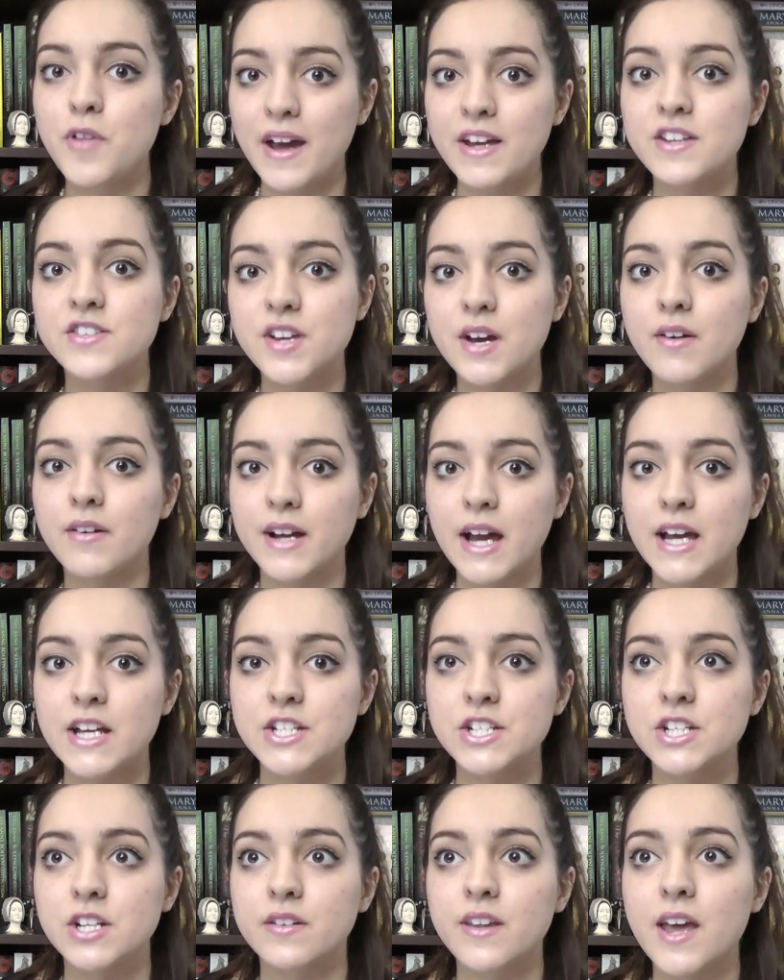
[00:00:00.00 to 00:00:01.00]
that
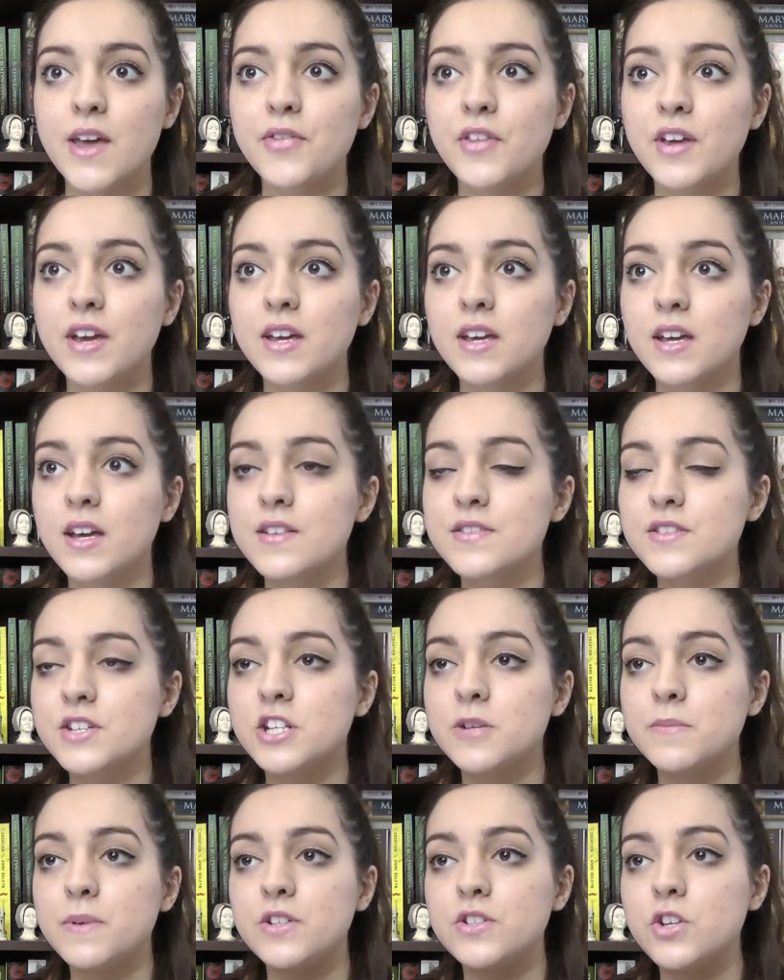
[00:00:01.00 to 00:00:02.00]
interrogation. They're thinking it's
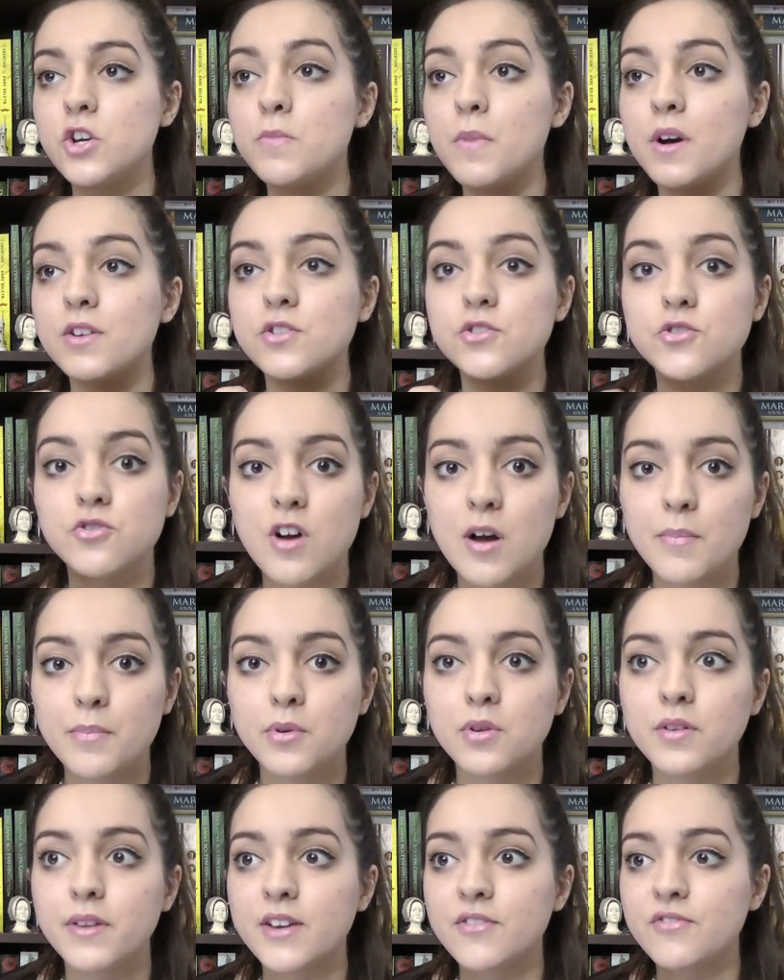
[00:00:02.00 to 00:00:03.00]
going to be too much
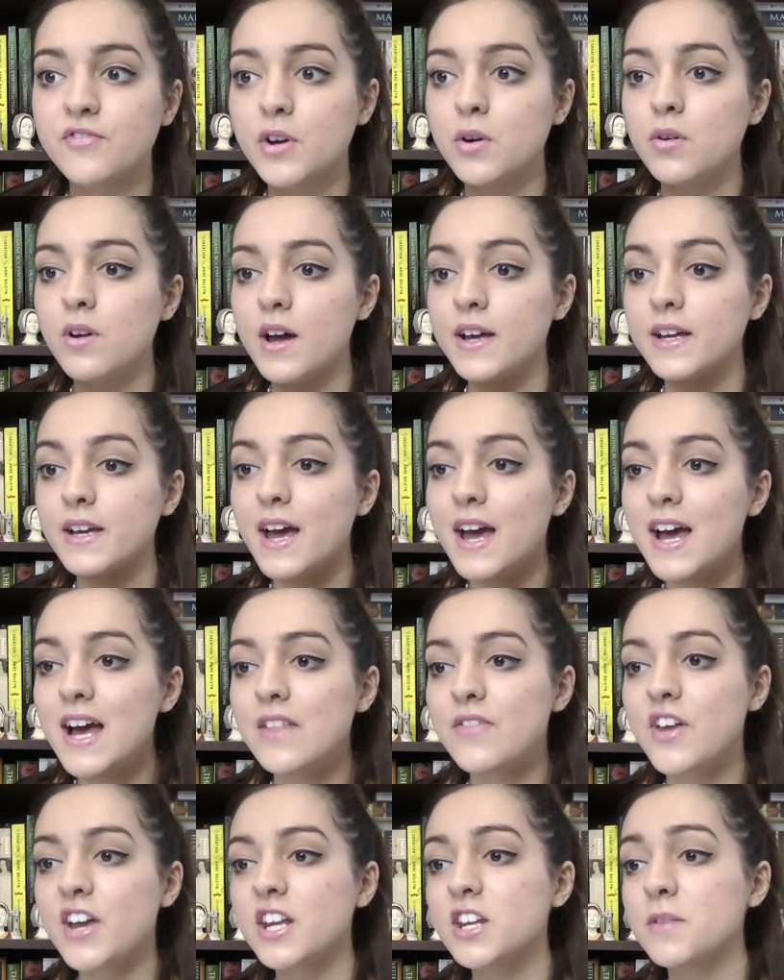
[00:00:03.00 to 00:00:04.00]
trouble. They feel like
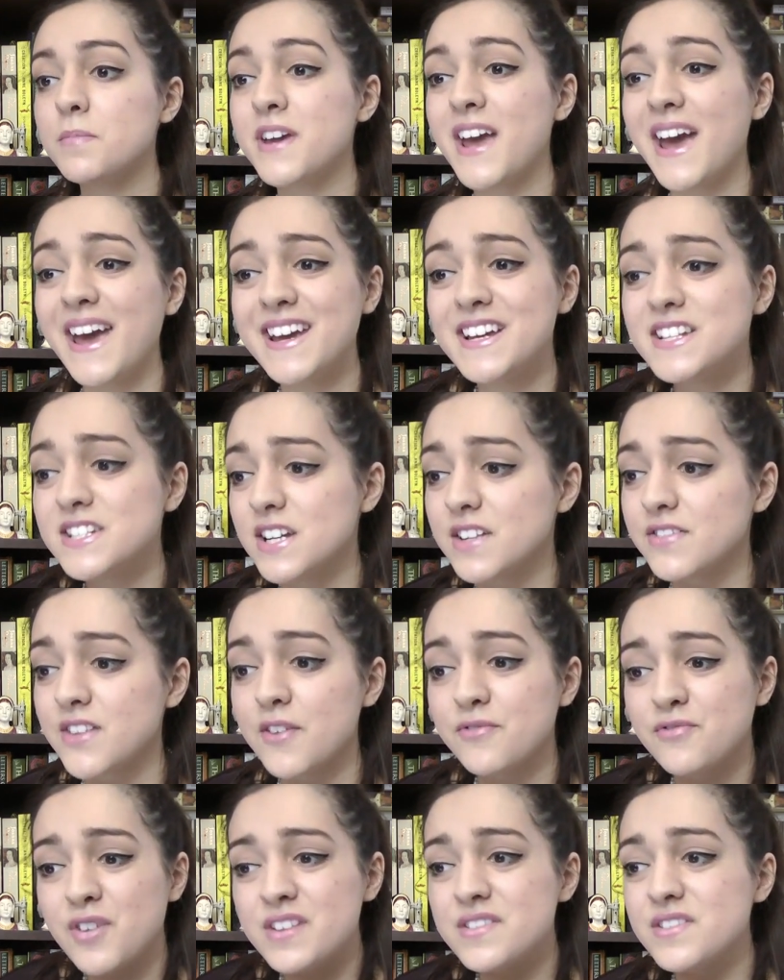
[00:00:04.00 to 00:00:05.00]
they're going to be hated.
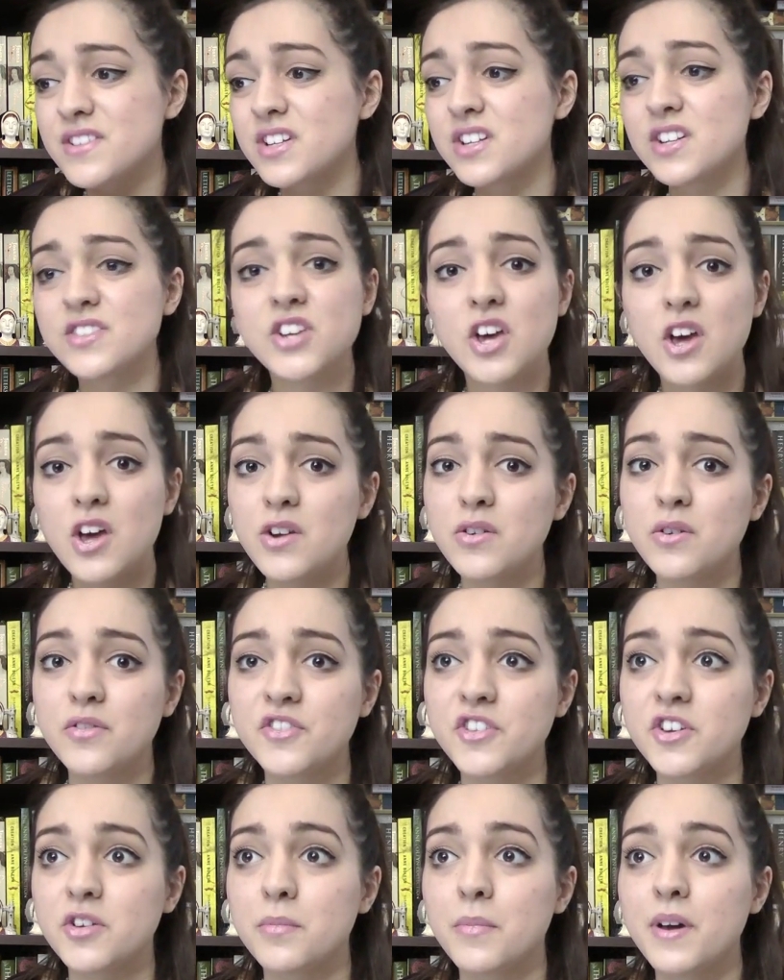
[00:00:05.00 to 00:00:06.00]
Their friends are going to turn
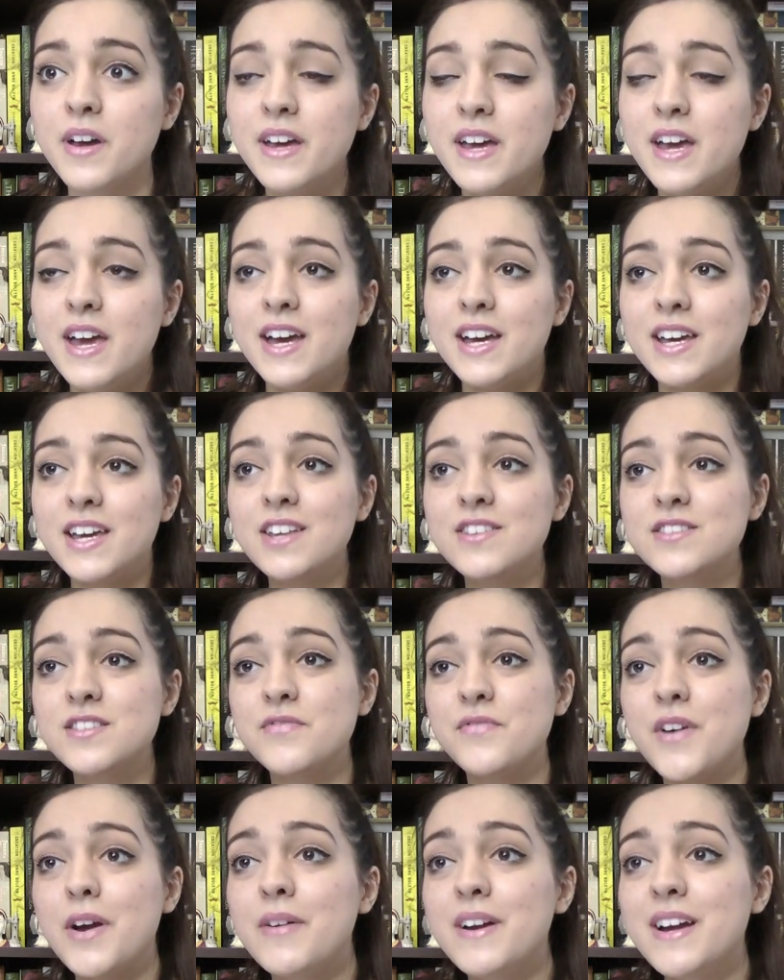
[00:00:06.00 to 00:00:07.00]
on them. It's
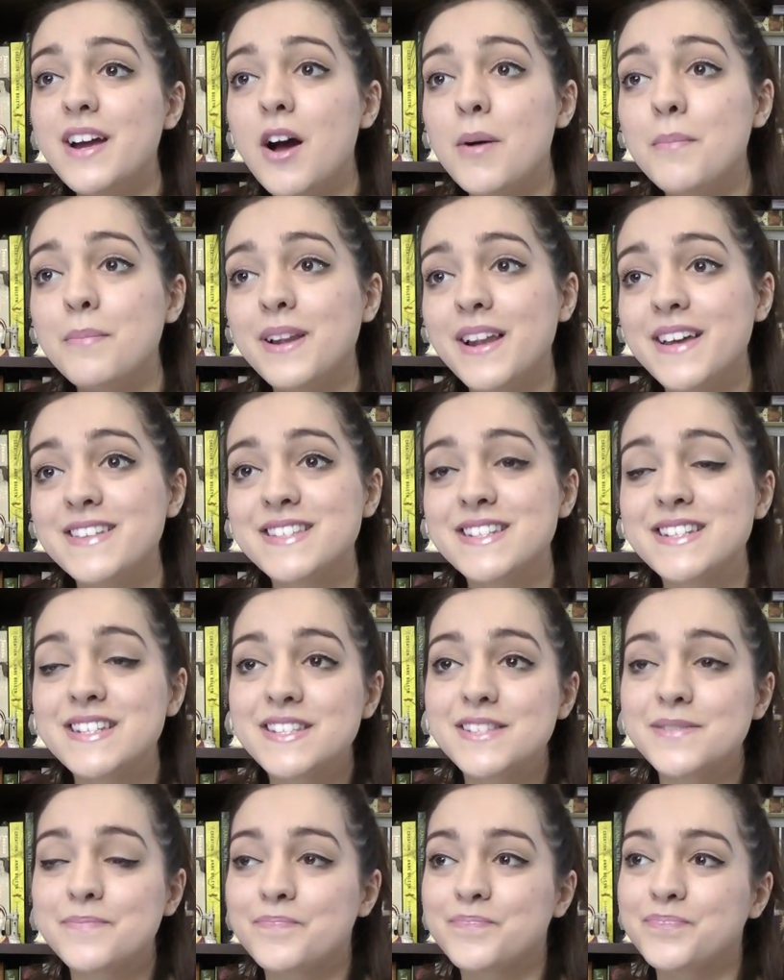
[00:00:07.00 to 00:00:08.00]
a very
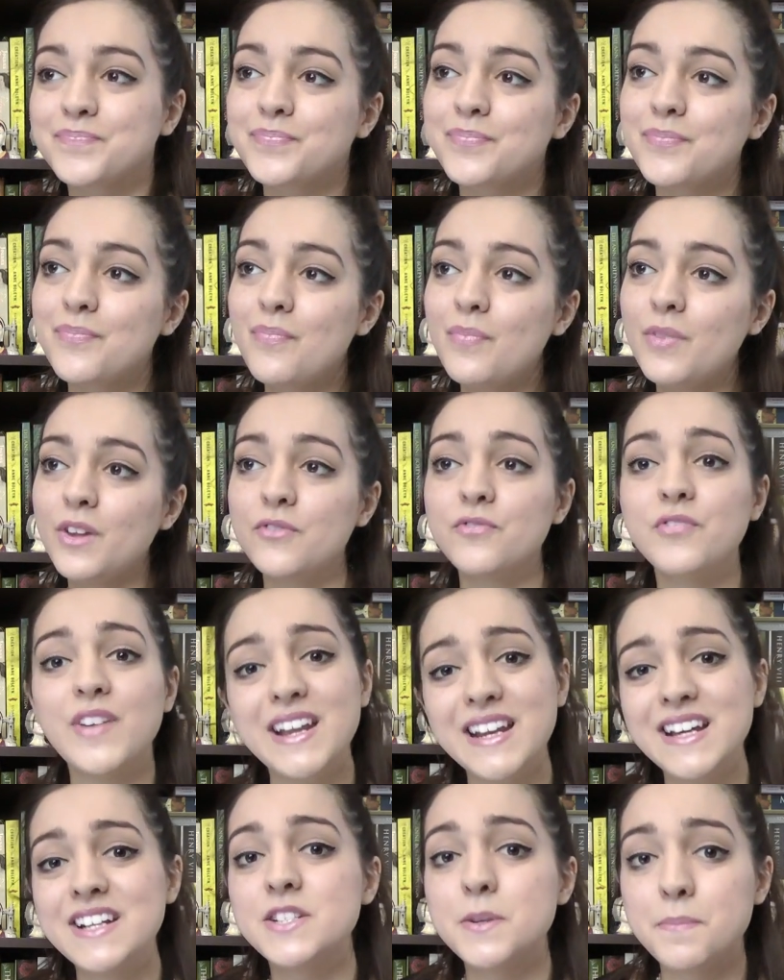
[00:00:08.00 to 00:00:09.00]
unpleasant
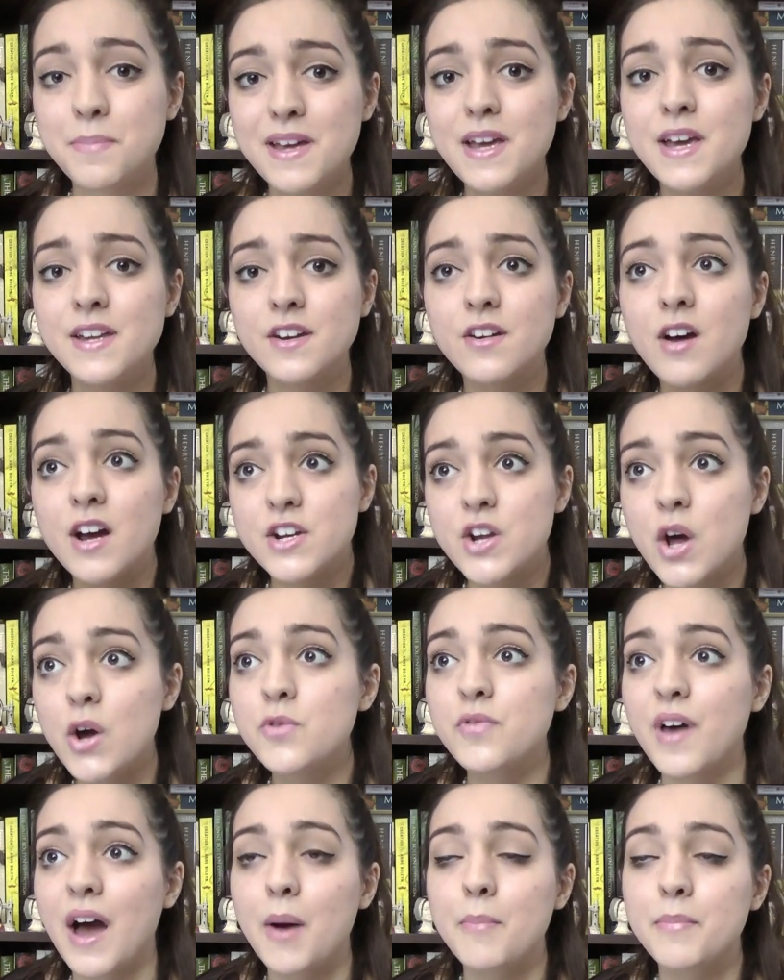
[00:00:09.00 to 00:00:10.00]
feeling to be in, and I
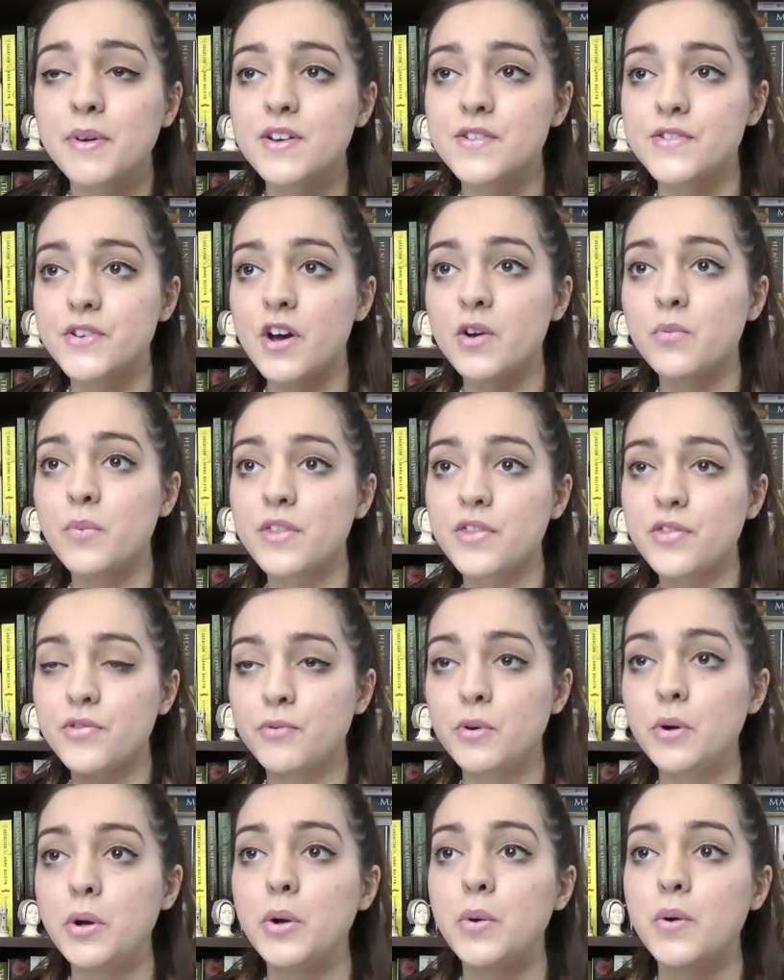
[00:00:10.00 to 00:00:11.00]
know that because I went
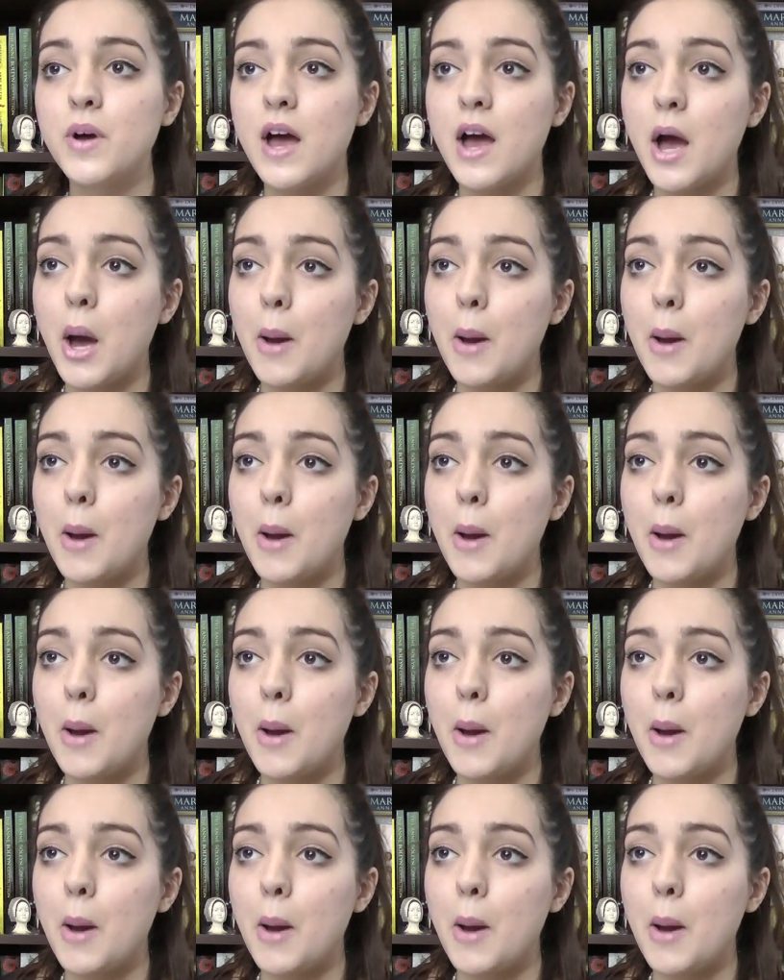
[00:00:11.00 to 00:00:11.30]
through